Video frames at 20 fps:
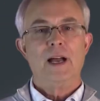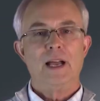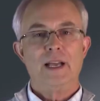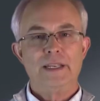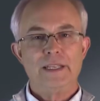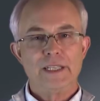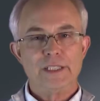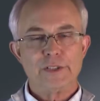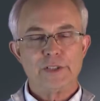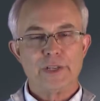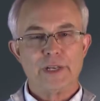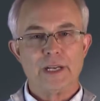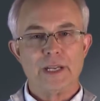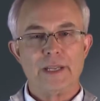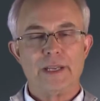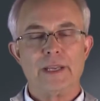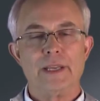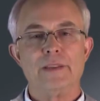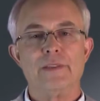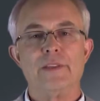
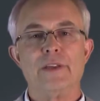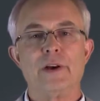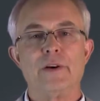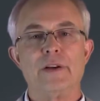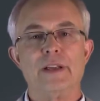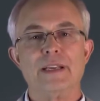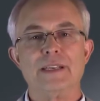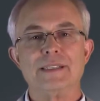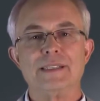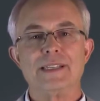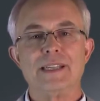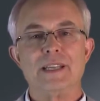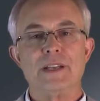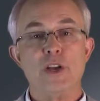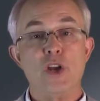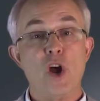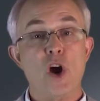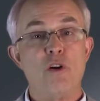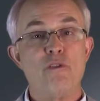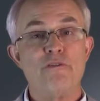Additionally, there is the
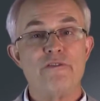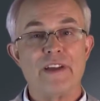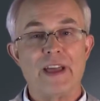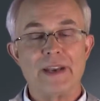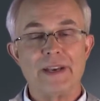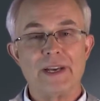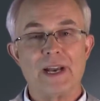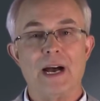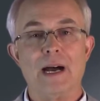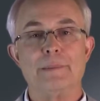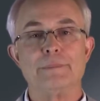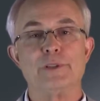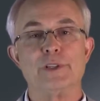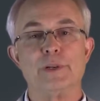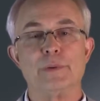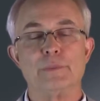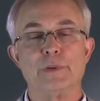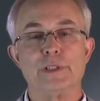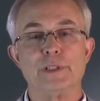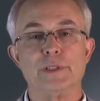no vent
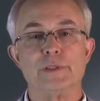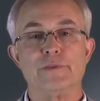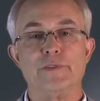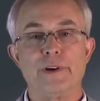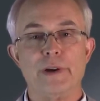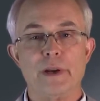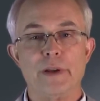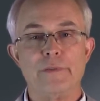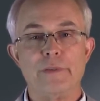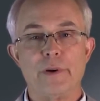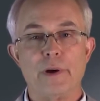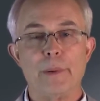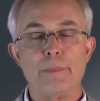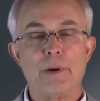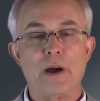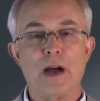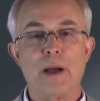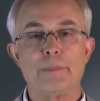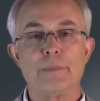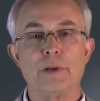option, which is very, very
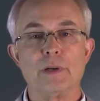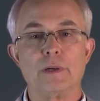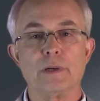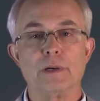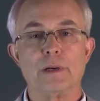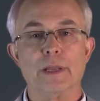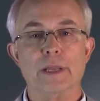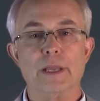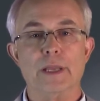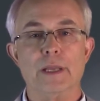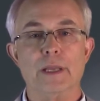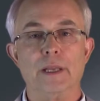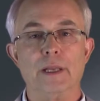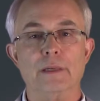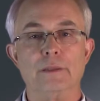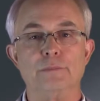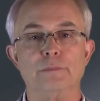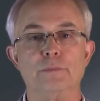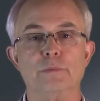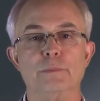popular
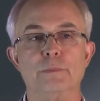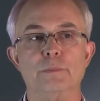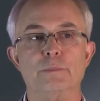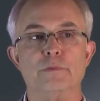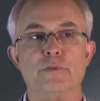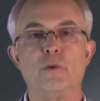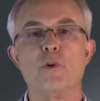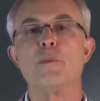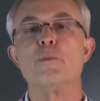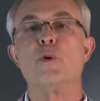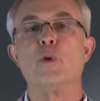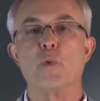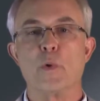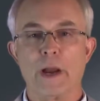in formal